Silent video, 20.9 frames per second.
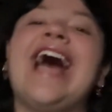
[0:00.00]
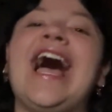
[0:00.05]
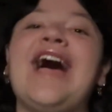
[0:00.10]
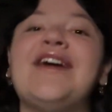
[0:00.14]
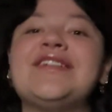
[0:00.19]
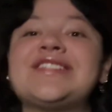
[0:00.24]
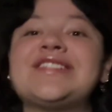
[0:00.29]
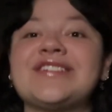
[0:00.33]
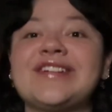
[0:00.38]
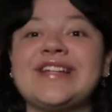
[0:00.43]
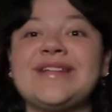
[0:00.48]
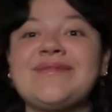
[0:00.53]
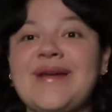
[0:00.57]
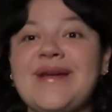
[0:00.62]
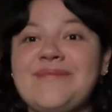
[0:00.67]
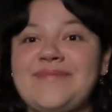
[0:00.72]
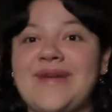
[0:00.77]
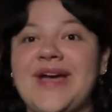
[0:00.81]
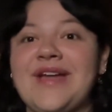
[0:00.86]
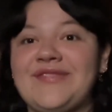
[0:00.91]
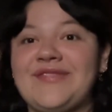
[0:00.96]
I was literally in
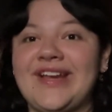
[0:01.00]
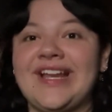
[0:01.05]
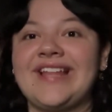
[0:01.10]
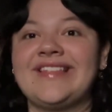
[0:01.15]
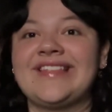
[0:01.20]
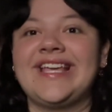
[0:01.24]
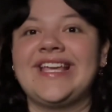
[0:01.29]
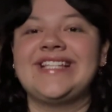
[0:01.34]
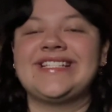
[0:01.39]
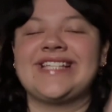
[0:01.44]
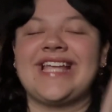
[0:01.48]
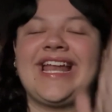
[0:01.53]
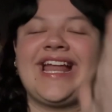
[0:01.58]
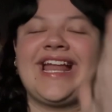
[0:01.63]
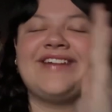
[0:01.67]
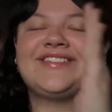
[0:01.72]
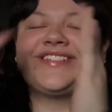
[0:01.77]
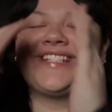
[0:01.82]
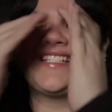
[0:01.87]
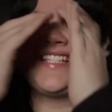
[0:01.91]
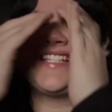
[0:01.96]
my bed reading this and
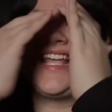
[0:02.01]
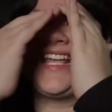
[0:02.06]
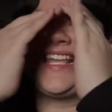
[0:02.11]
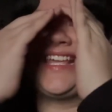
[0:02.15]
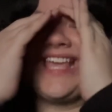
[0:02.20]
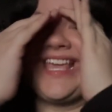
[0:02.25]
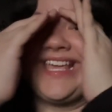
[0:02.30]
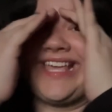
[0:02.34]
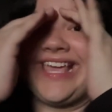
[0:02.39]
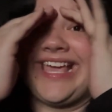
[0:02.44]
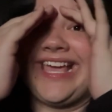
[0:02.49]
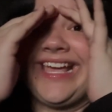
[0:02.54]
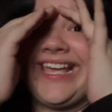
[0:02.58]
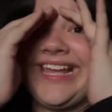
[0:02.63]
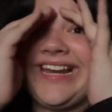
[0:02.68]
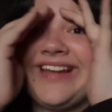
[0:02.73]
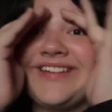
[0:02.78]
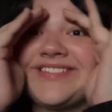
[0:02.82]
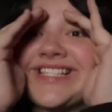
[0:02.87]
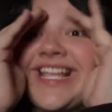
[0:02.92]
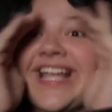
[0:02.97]
I was just like kicking,
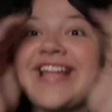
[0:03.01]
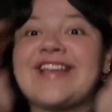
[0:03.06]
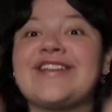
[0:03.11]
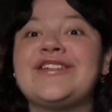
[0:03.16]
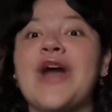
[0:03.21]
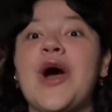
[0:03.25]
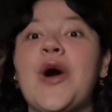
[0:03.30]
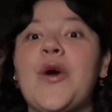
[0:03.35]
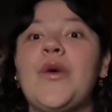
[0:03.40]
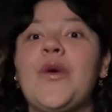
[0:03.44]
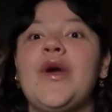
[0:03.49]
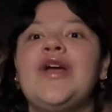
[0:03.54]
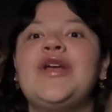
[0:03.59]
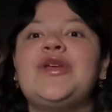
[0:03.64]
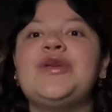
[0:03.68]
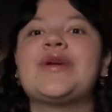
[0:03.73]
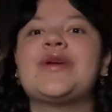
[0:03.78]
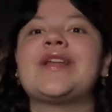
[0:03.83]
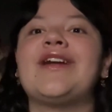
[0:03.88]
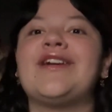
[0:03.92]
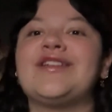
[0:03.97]
and I was like, no,
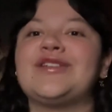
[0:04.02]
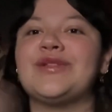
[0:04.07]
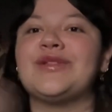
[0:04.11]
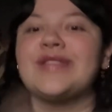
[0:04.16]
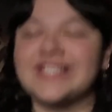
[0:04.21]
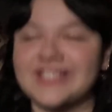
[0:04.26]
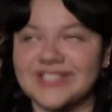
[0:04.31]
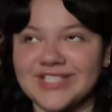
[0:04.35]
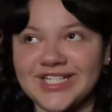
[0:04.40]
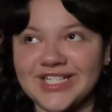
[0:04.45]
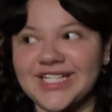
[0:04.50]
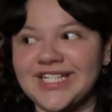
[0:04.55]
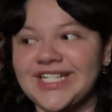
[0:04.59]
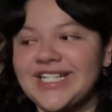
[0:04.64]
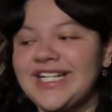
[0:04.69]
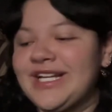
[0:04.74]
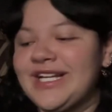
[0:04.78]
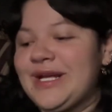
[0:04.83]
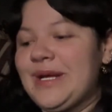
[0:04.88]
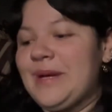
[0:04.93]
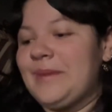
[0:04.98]
you cannot do this to
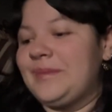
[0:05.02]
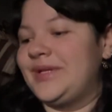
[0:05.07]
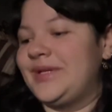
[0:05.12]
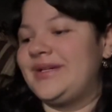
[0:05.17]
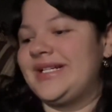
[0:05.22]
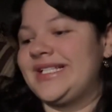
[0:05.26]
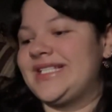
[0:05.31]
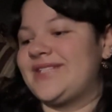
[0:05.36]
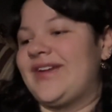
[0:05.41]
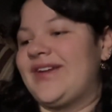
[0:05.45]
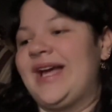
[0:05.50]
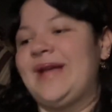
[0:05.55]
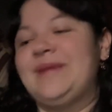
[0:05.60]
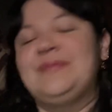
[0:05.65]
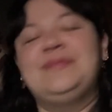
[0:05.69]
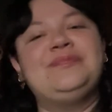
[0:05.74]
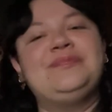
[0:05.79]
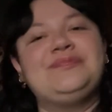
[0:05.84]
her. But you know, it's fine.